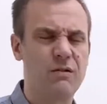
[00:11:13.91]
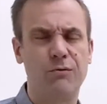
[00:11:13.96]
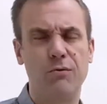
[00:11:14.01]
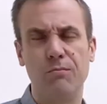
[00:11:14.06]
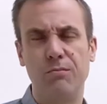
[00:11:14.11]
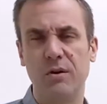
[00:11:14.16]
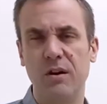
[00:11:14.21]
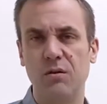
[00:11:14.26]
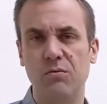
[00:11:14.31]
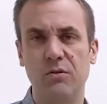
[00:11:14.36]
If
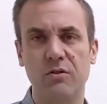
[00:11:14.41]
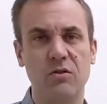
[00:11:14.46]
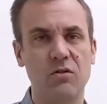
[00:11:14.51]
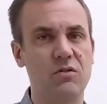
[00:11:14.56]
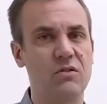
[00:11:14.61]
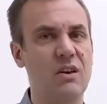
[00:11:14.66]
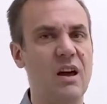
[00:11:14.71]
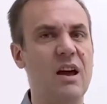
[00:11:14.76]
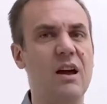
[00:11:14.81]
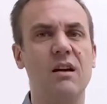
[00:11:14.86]
you put it with a
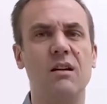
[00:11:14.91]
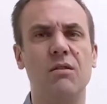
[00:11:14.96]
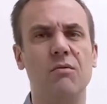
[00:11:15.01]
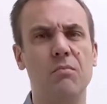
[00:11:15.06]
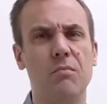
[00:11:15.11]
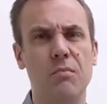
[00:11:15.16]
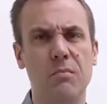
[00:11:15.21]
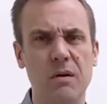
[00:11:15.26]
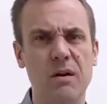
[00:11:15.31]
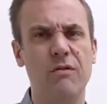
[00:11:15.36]
steak, it
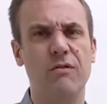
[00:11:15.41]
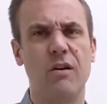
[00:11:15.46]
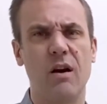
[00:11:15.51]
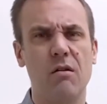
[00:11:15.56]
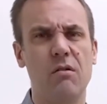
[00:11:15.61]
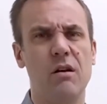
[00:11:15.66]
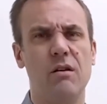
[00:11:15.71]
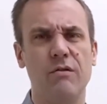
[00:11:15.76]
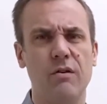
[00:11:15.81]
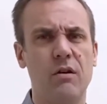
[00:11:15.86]
will be
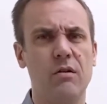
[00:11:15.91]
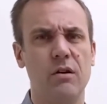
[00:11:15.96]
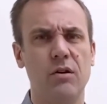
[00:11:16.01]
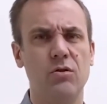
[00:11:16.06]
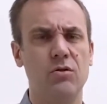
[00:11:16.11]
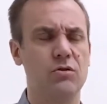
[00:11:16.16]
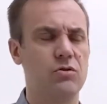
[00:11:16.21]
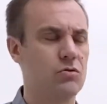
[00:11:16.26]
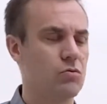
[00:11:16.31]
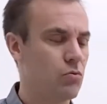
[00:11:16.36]
very, very
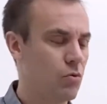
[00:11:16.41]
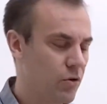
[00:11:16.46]
good.